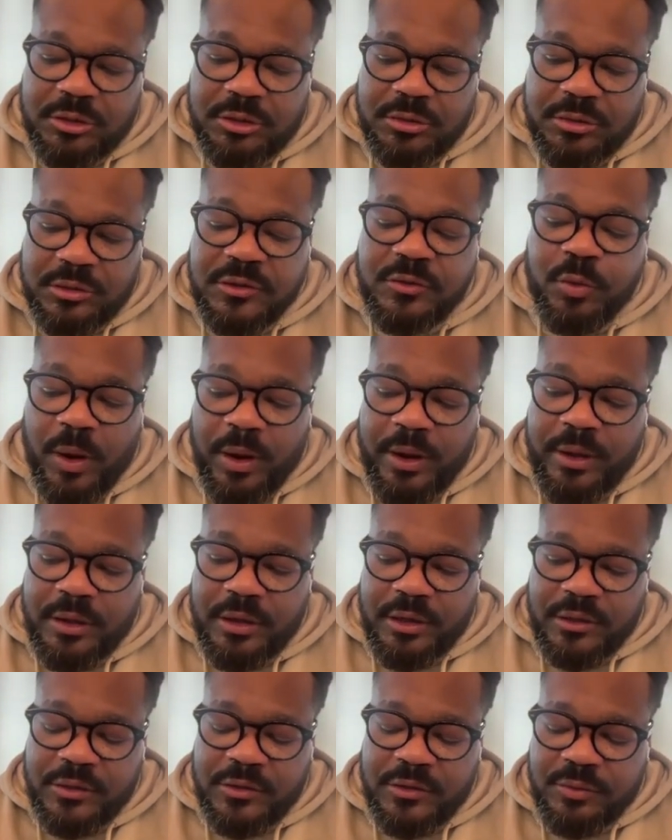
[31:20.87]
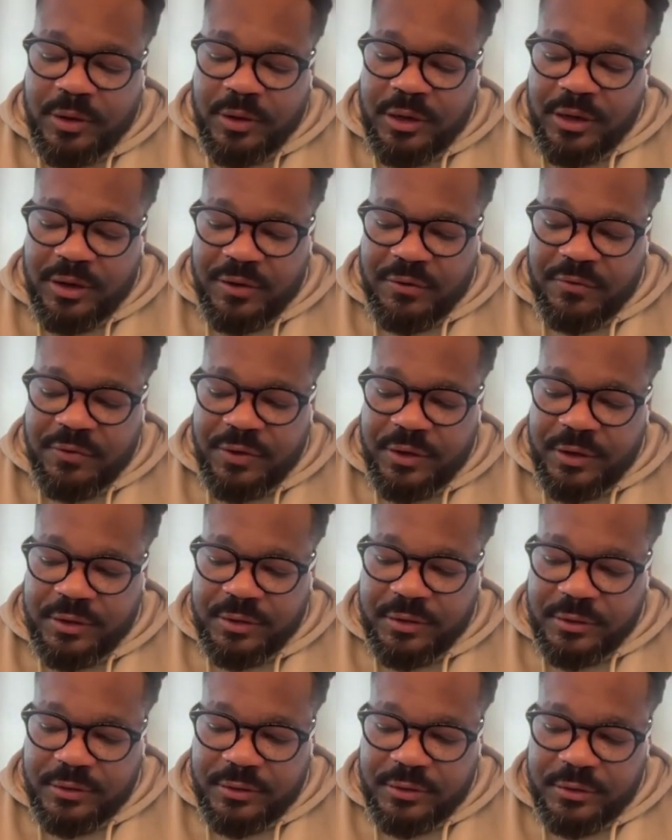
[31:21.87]
uh, it's why it's why I
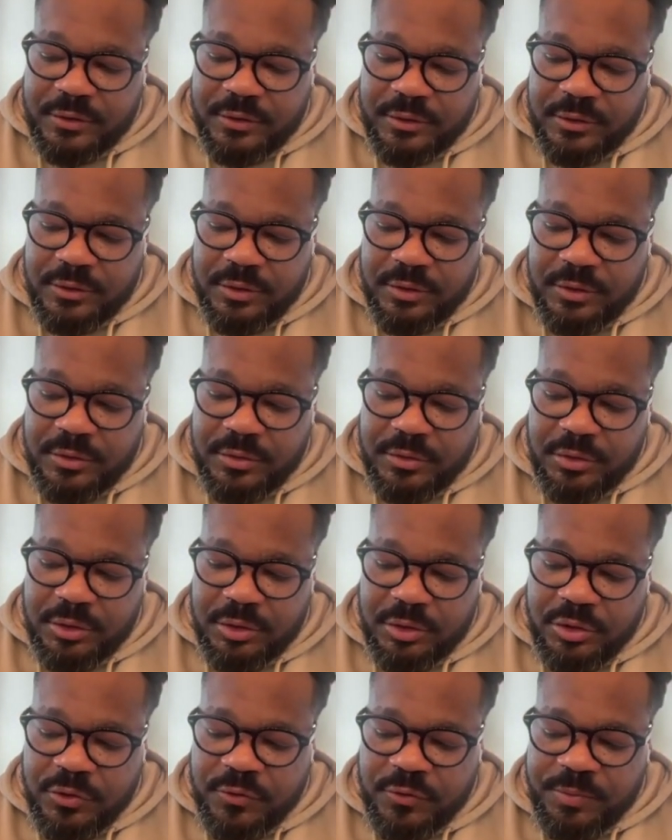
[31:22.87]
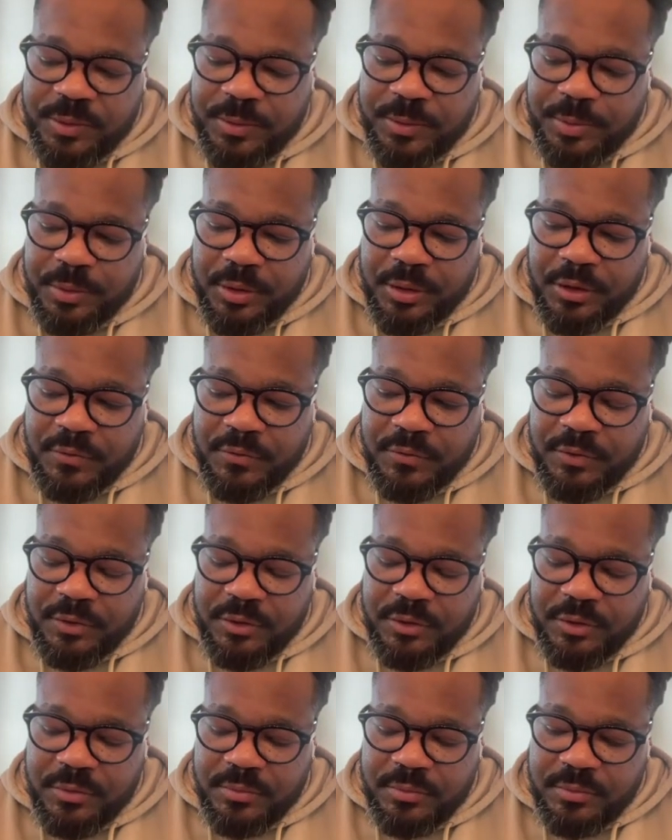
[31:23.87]
think uh, a lot of people
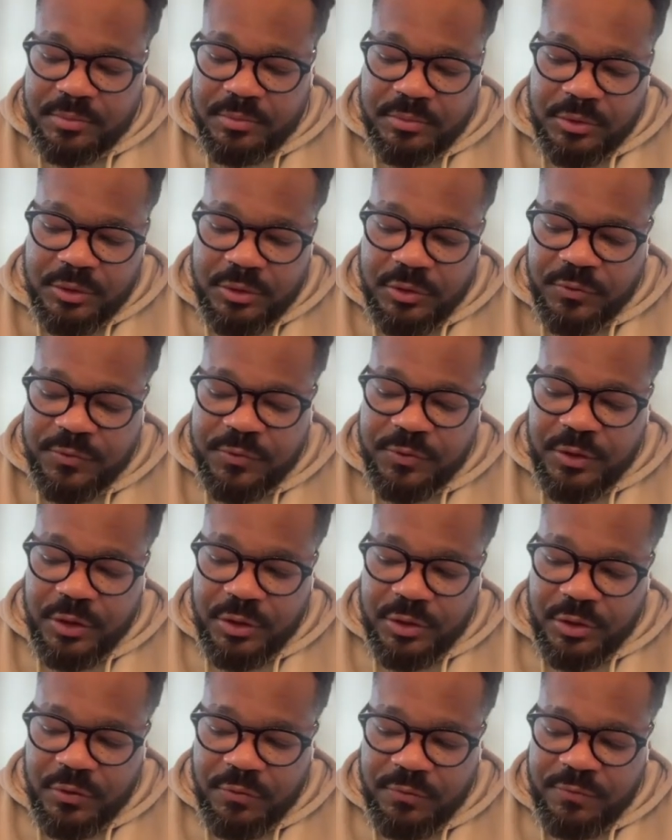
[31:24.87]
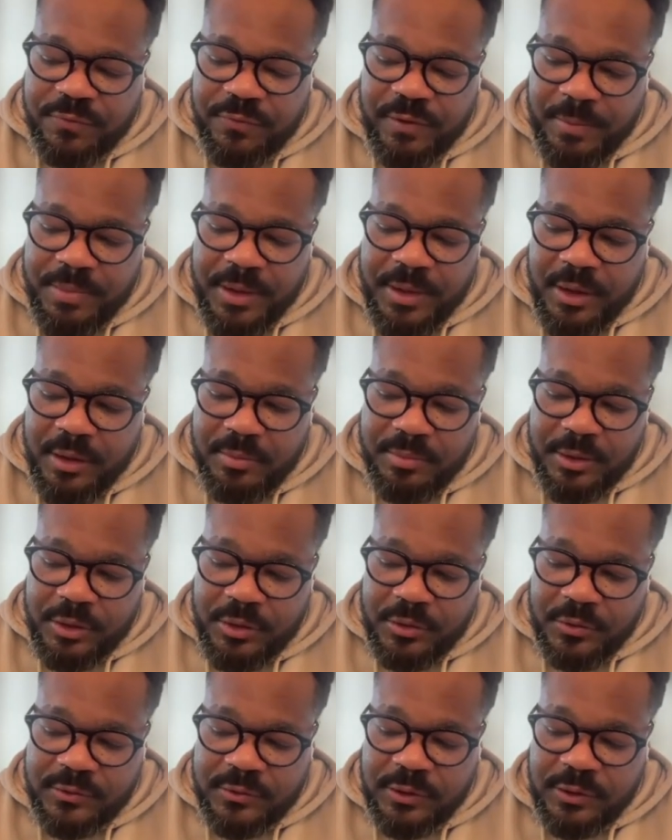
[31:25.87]
are um, confident of Fabien
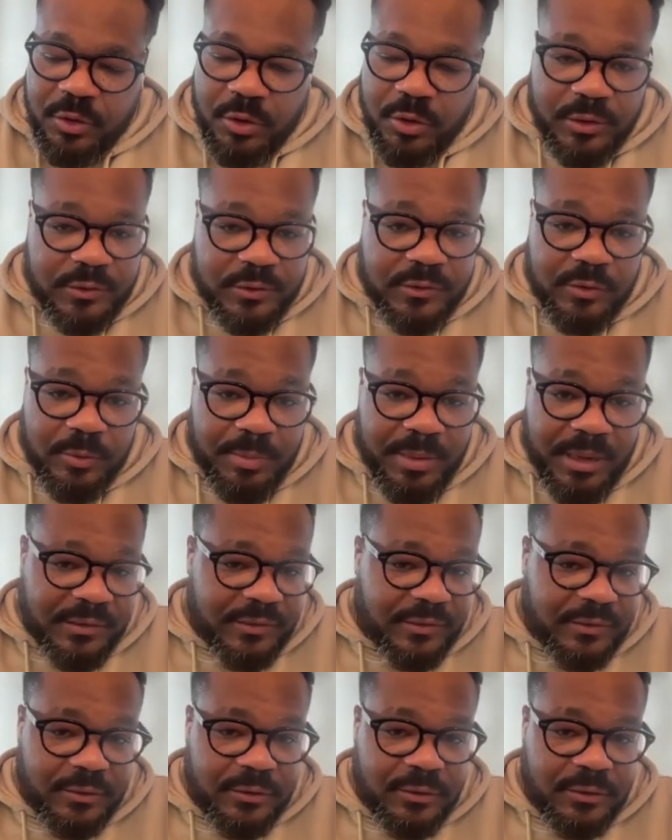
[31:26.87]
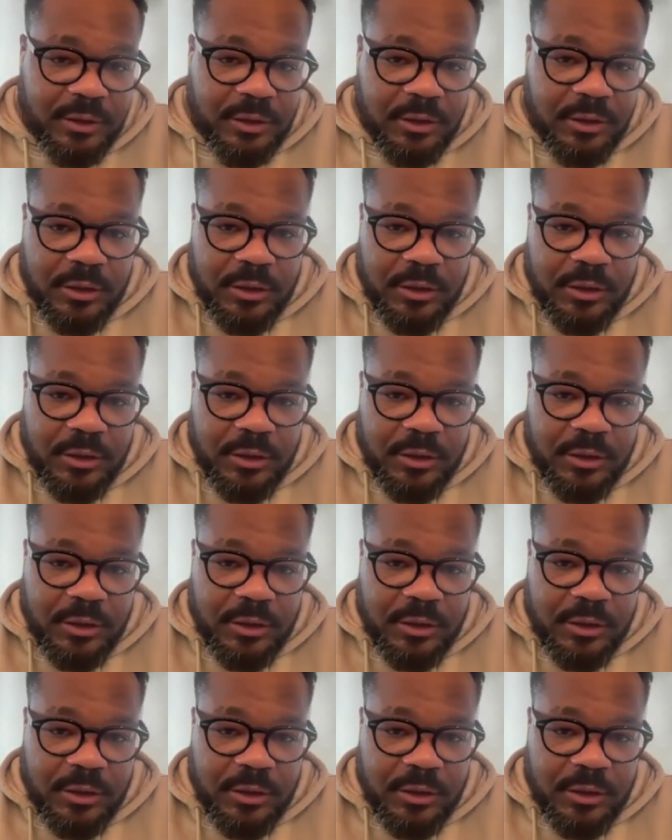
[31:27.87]
because they know he's the best.